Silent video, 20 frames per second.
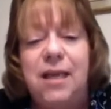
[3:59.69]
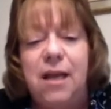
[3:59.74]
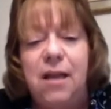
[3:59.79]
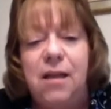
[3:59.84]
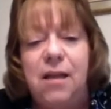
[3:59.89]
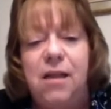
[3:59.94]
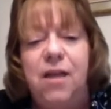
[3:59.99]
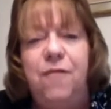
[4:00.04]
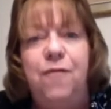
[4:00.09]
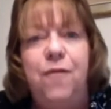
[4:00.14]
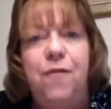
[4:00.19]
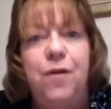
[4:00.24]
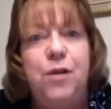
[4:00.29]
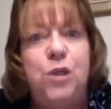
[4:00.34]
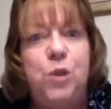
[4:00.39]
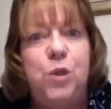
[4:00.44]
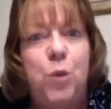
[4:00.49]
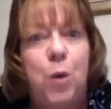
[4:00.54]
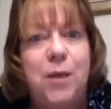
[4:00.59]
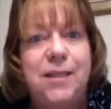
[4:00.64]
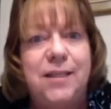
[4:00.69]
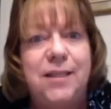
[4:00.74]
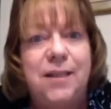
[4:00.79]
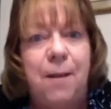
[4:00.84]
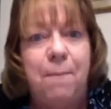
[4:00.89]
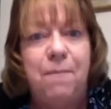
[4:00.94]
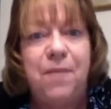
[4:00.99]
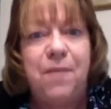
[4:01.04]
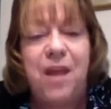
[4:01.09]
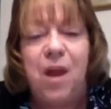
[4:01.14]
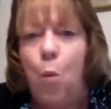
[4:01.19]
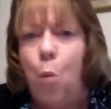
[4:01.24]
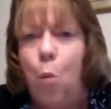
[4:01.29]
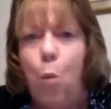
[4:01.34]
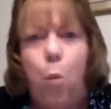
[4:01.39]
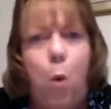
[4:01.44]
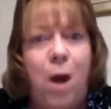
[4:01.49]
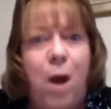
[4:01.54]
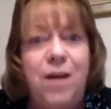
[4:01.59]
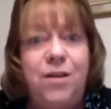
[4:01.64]
Clifford saw something
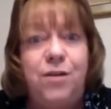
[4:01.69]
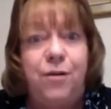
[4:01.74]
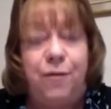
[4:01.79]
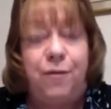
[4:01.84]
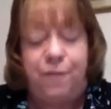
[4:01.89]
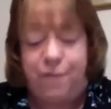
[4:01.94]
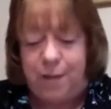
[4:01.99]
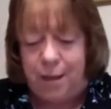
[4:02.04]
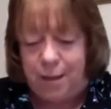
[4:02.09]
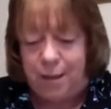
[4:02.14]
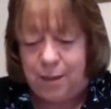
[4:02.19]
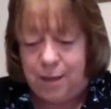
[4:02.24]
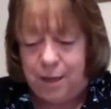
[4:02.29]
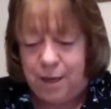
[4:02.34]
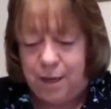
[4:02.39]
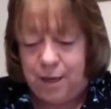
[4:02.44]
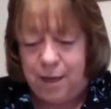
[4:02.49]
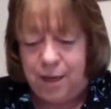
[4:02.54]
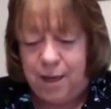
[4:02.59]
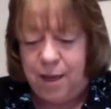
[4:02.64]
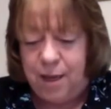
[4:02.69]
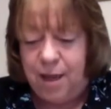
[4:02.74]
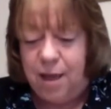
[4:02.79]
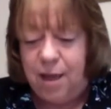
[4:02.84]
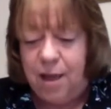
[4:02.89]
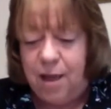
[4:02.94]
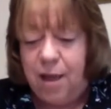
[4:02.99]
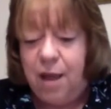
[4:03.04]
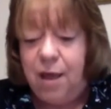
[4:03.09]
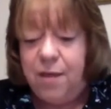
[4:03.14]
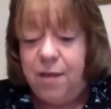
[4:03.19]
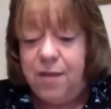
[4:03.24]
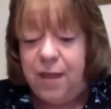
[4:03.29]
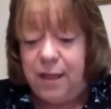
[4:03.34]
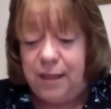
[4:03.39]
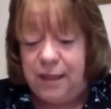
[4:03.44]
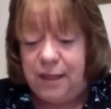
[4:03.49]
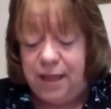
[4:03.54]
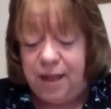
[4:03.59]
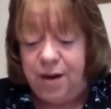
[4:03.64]
wonderful. The
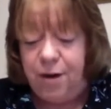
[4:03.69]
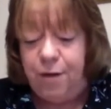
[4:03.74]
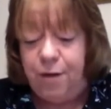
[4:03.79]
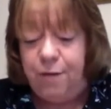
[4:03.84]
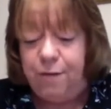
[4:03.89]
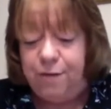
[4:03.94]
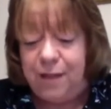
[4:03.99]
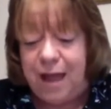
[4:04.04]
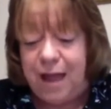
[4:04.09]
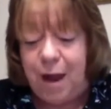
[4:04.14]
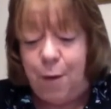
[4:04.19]
little flower